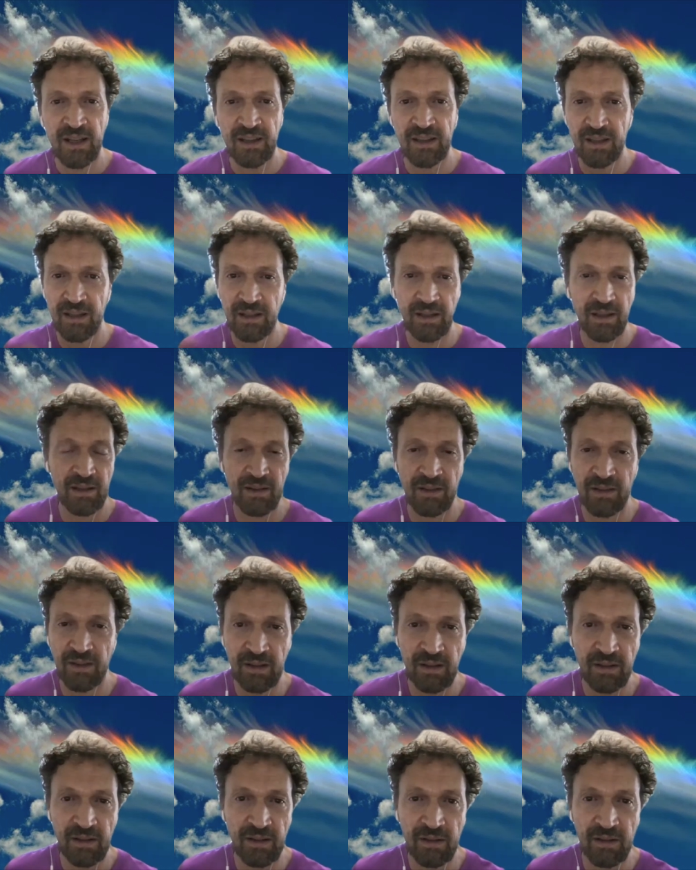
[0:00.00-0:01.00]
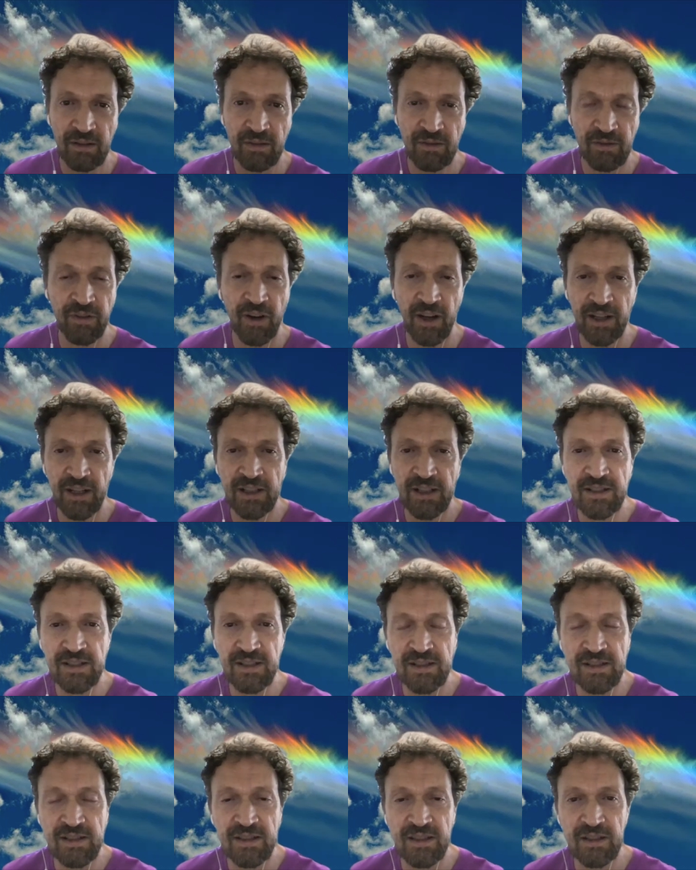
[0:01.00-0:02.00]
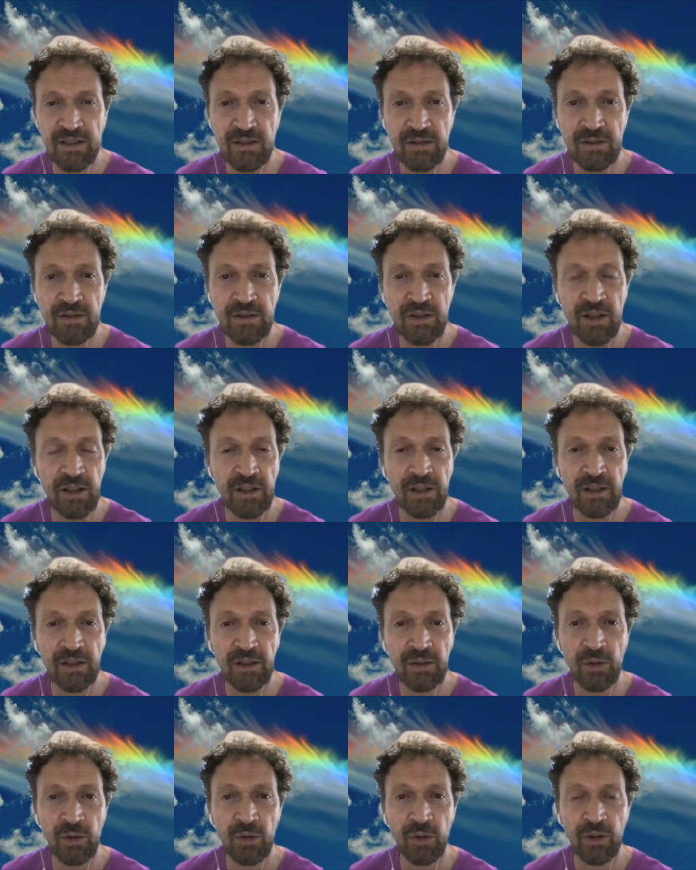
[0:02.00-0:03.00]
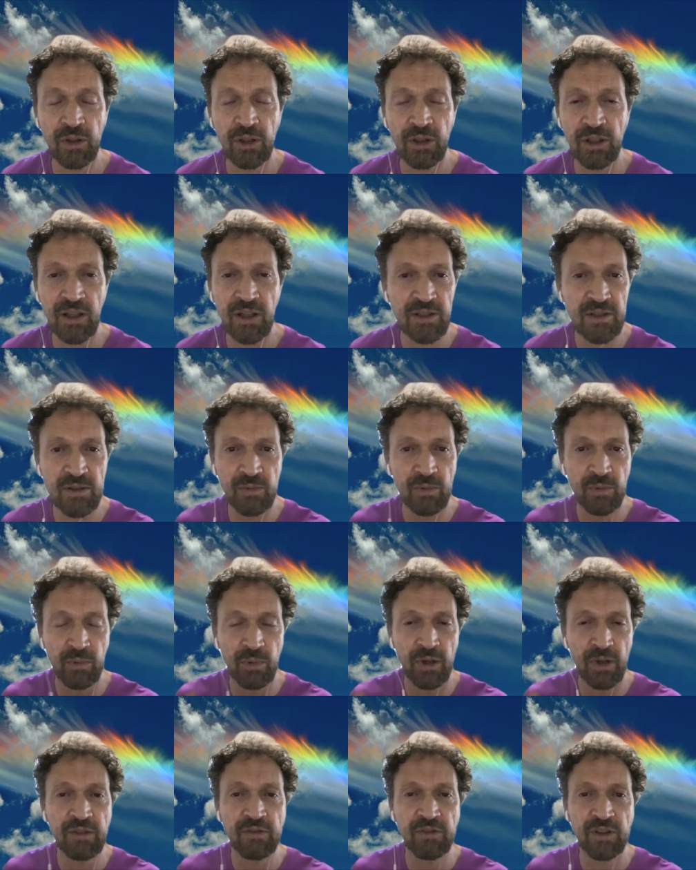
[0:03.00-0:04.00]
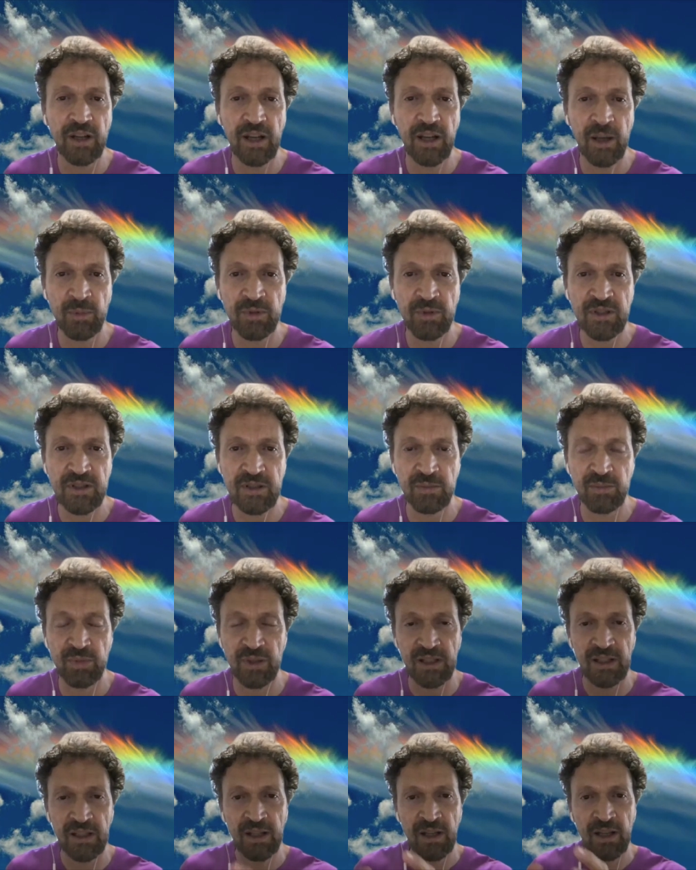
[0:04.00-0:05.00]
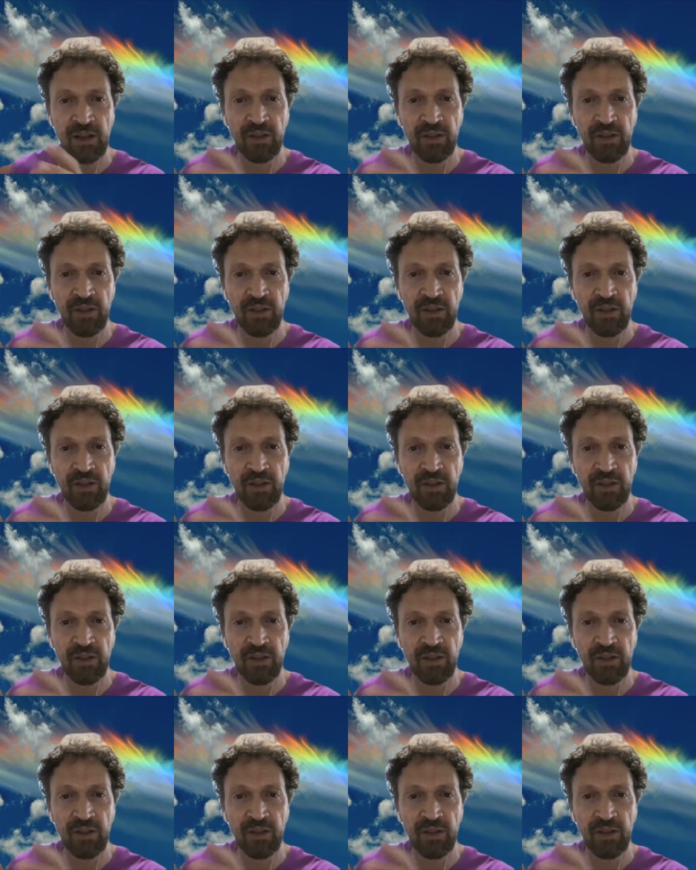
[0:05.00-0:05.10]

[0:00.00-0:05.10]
the finances that you're trying to organize, whatever it happens to be.